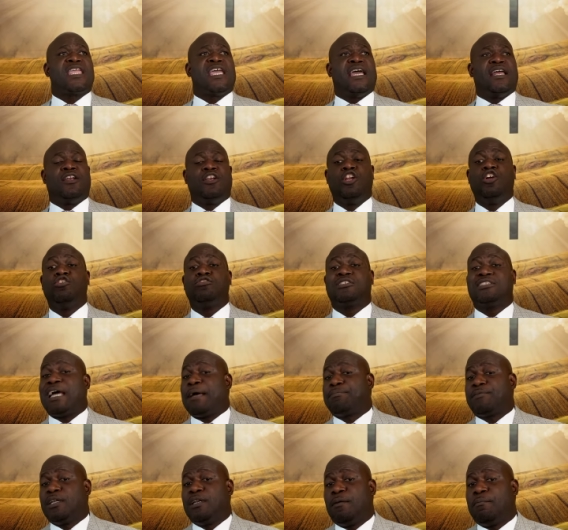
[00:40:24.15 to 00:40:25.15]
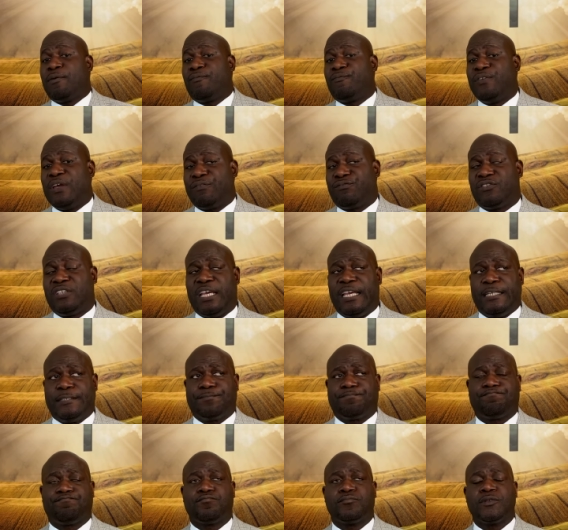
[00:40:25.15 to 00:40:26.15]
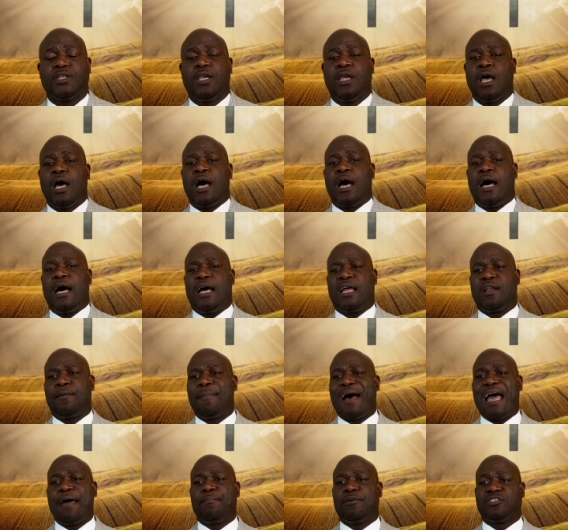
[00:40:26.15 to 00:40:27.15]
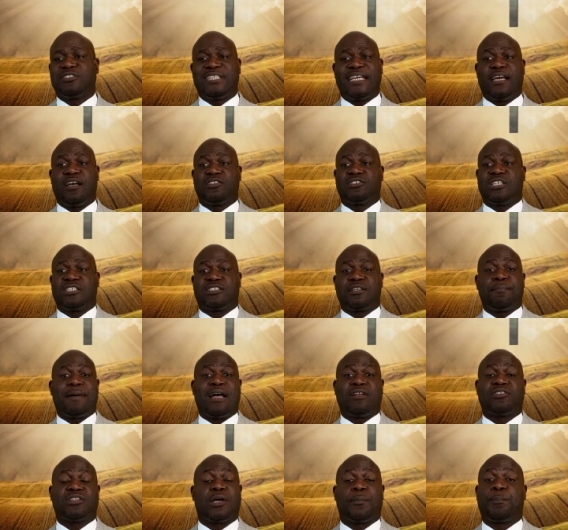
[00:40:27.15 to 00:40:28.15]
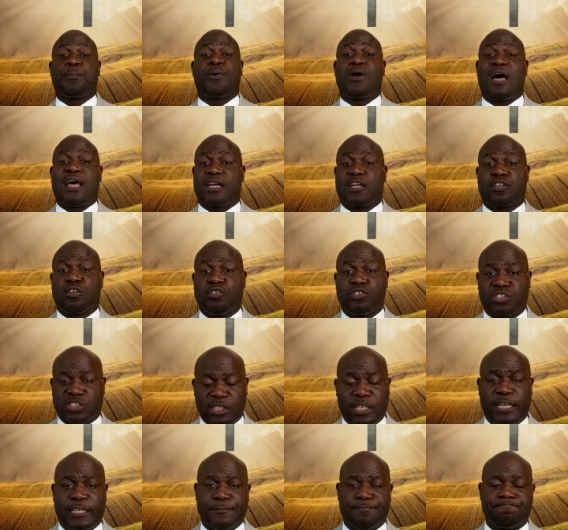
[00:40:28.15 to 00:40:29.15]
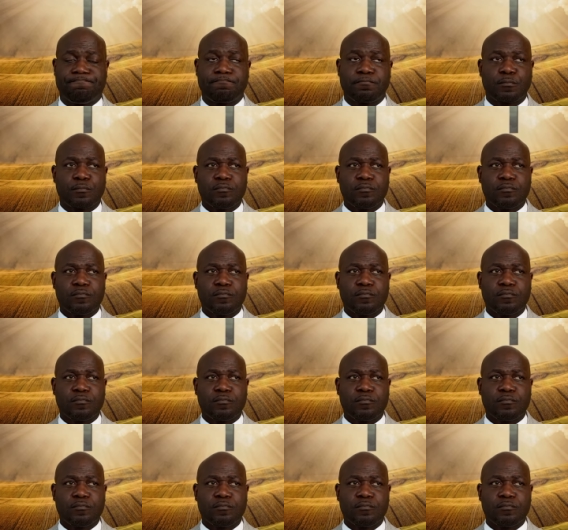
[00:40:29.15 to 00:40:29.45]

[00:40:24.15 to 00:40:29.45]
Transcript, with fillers: In Luke chapter number 15, uh, the Bible tells us about the prodigal son.